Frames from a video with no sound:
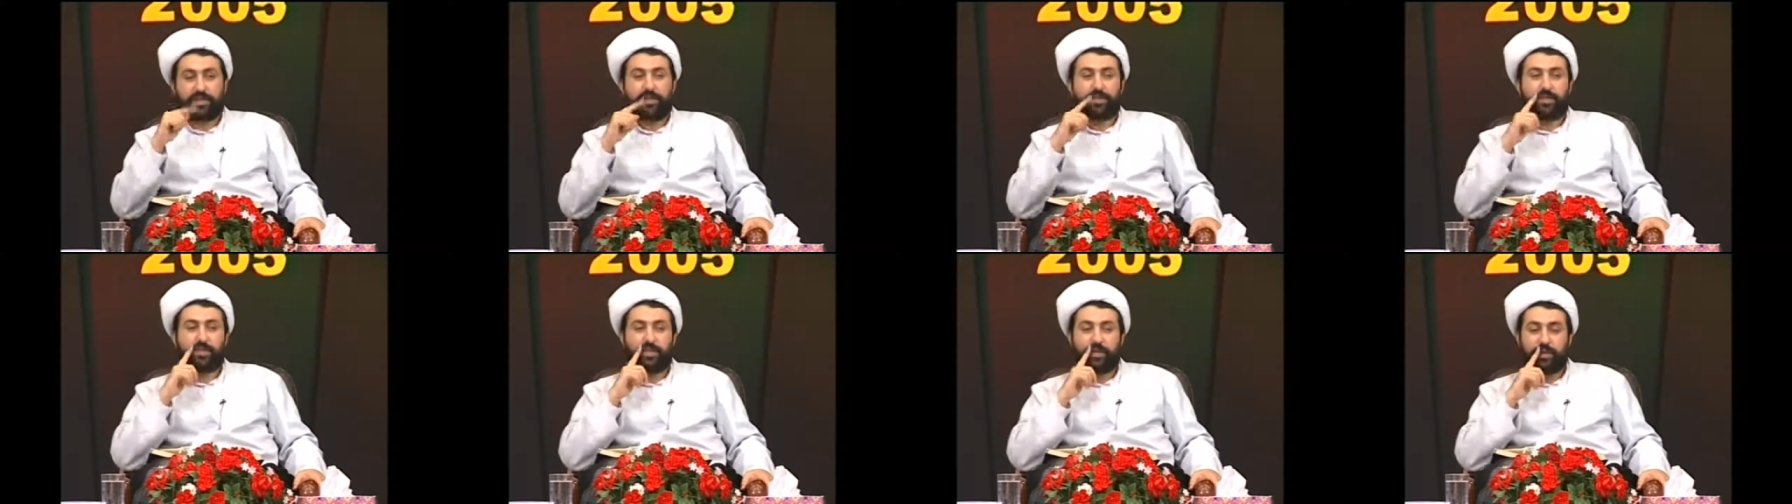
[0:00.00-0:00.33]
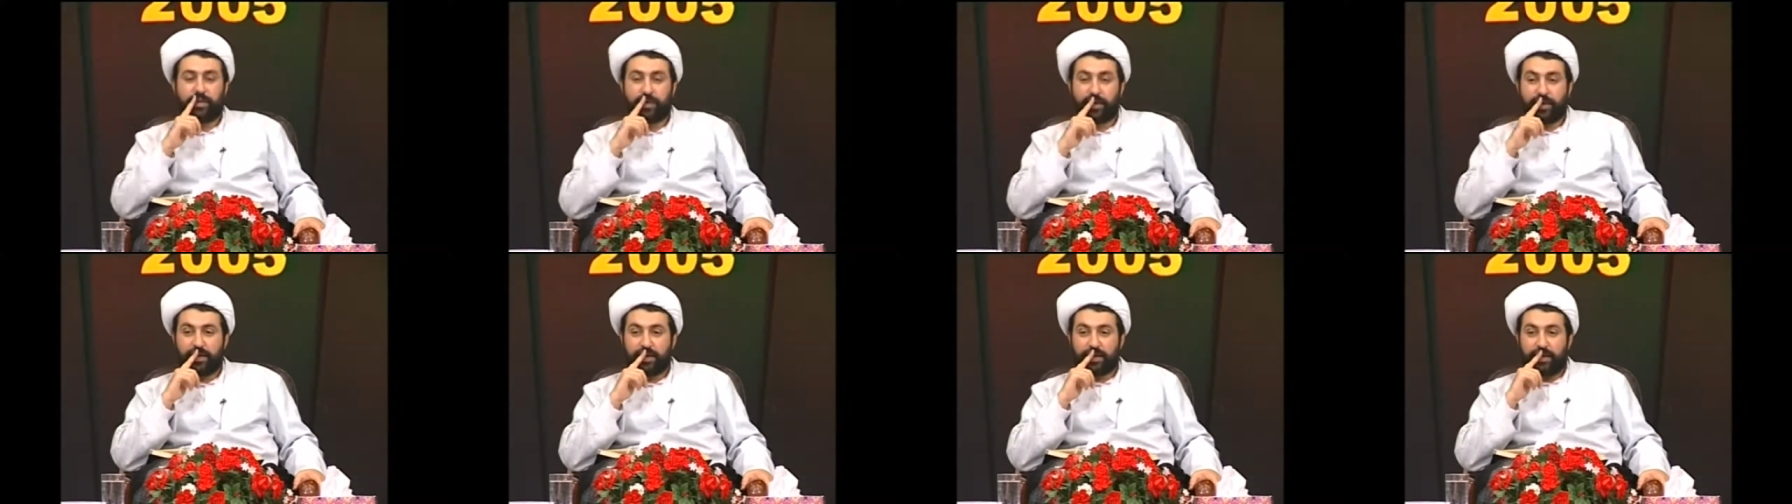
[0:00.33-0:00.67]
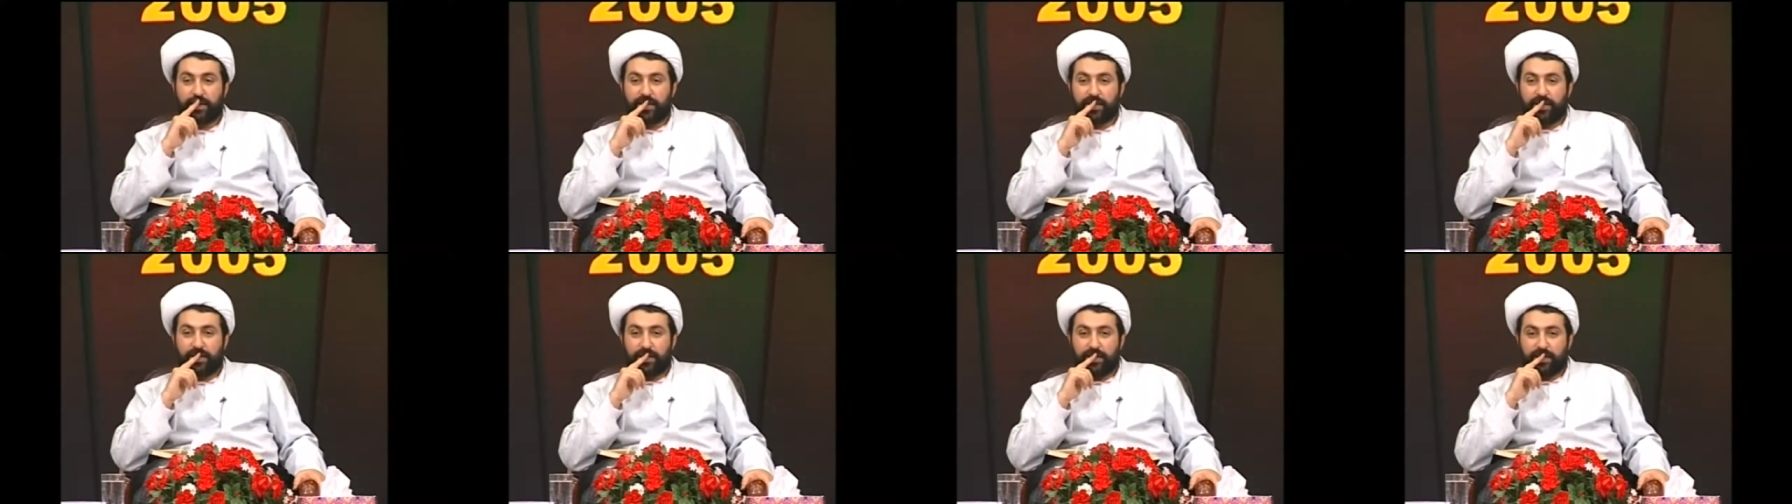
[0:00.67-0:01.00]

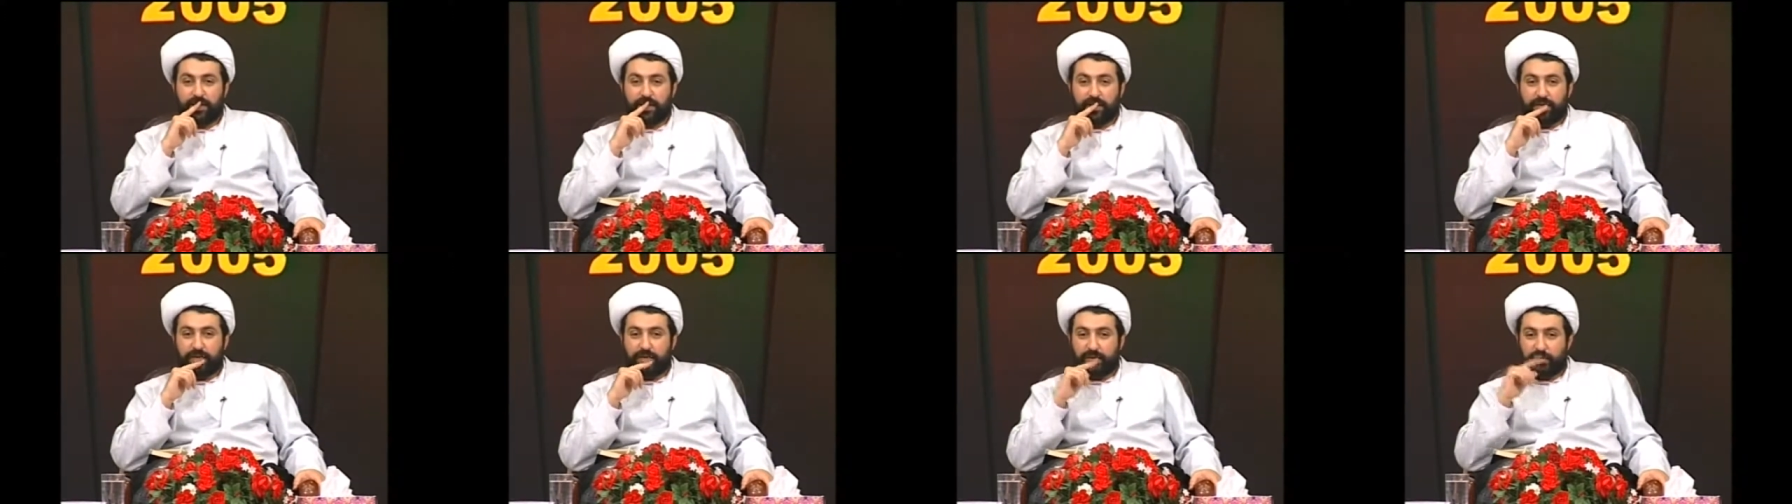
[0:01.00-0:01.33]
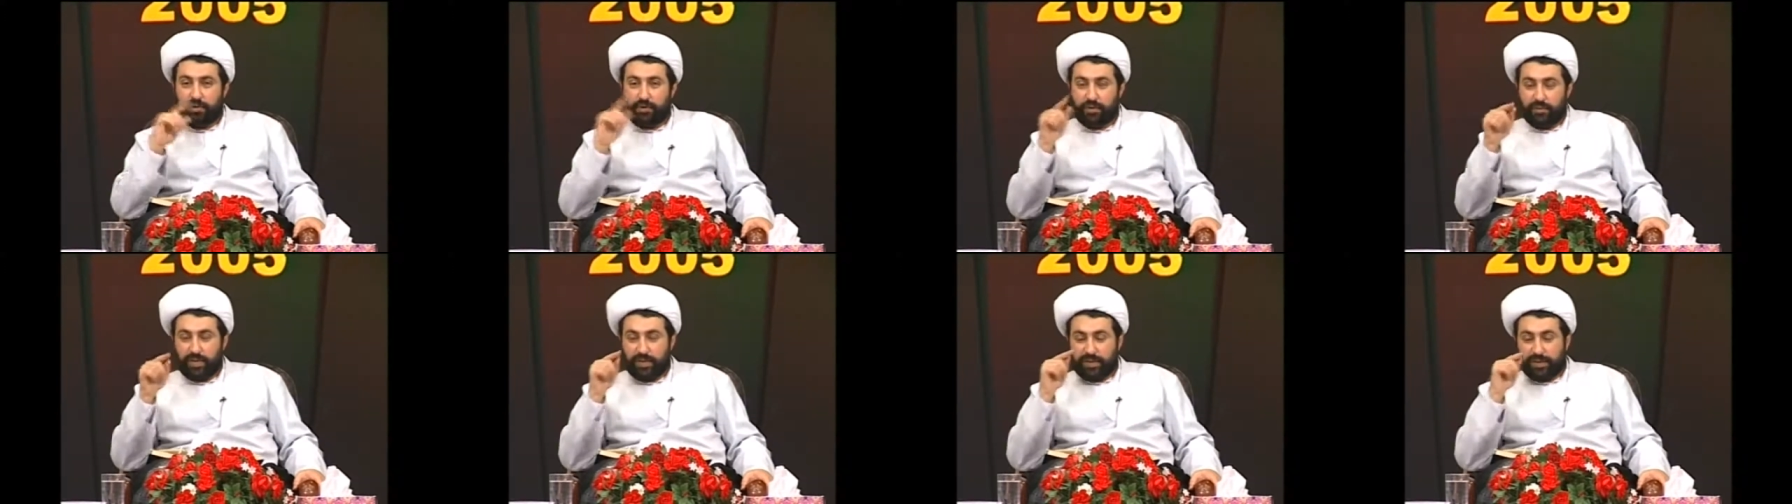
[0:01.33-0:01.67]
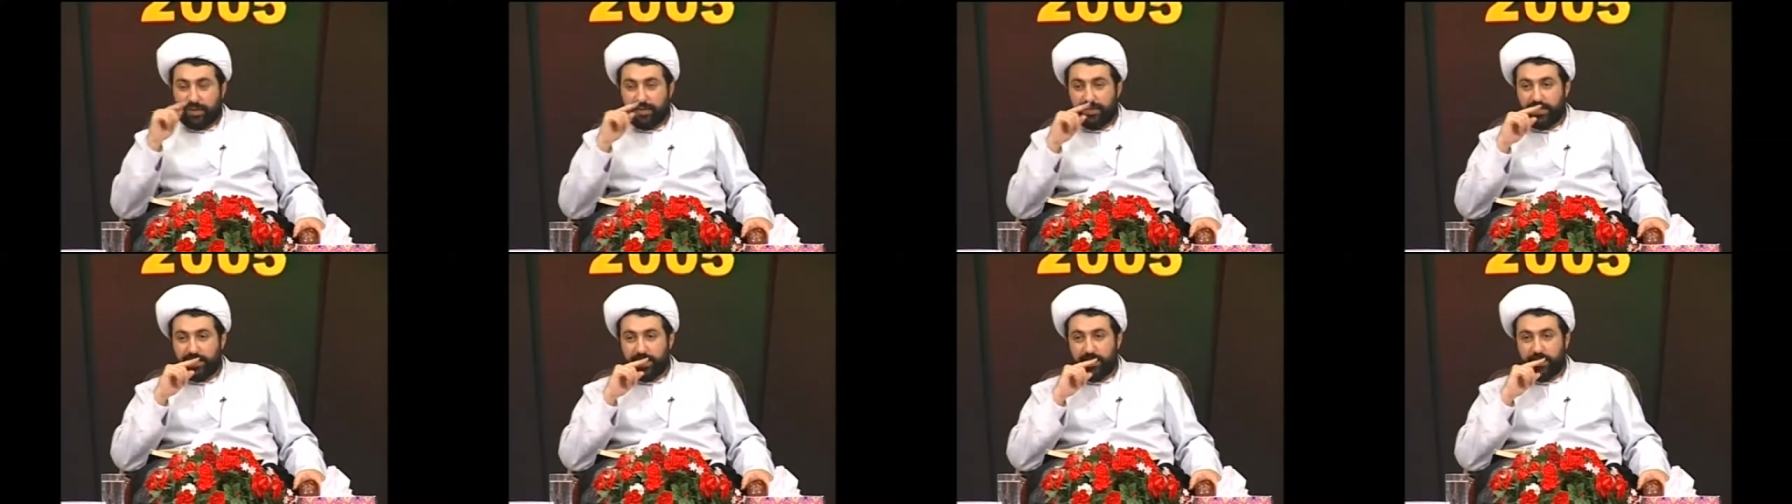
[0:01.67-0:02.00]
Do you know what he
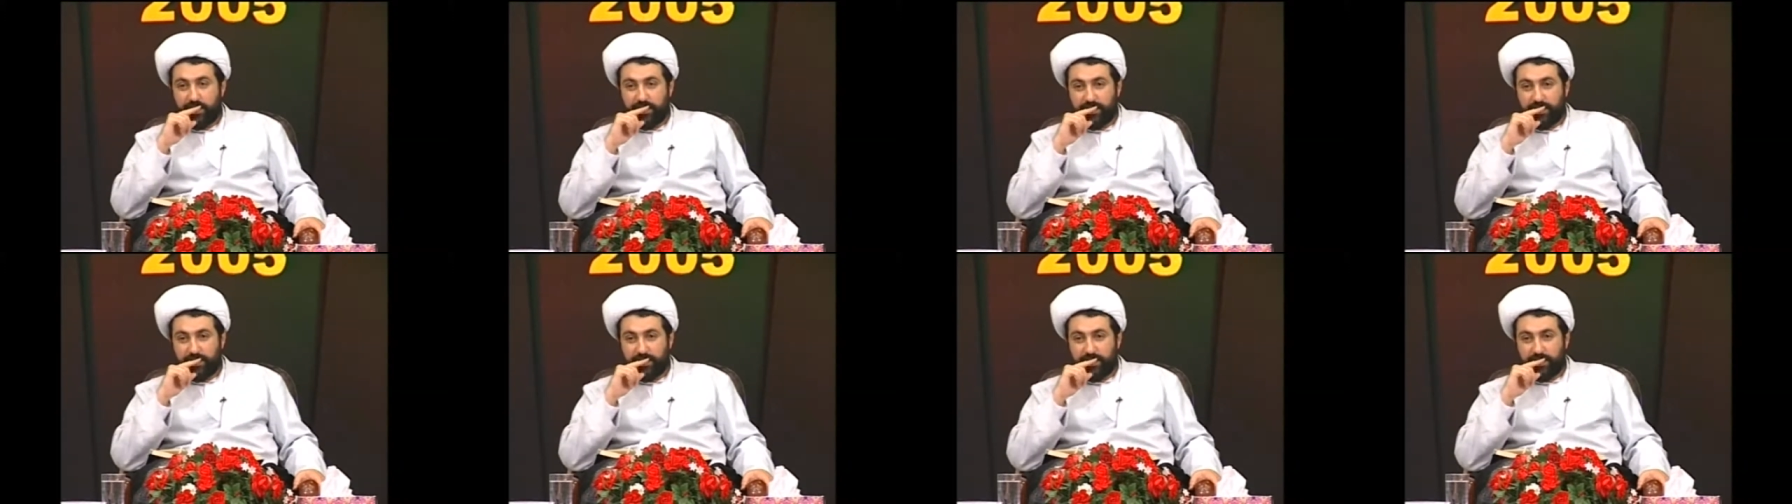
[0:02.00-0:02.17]
said?